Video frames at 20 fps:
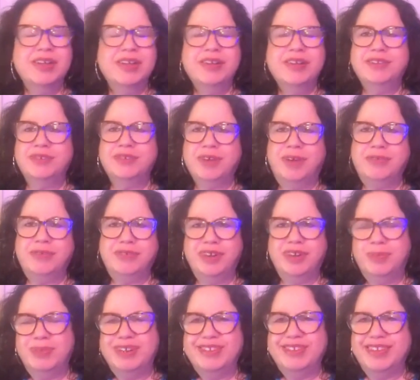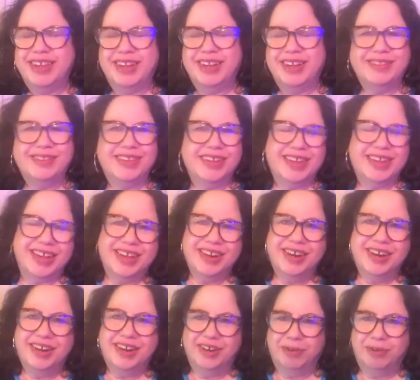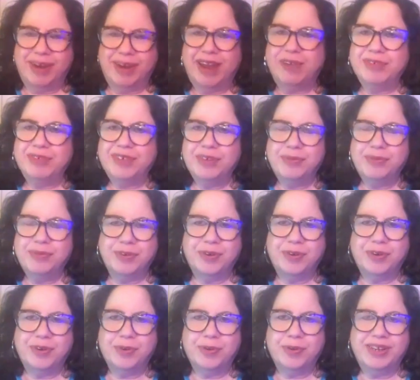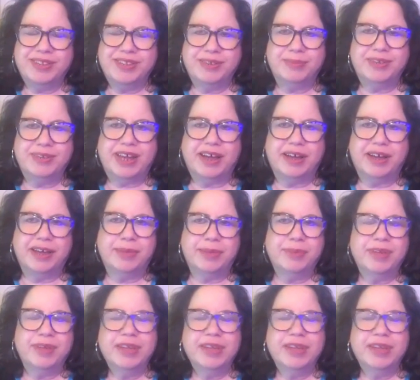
So I've sort of been dancing in it and around it for quite some time.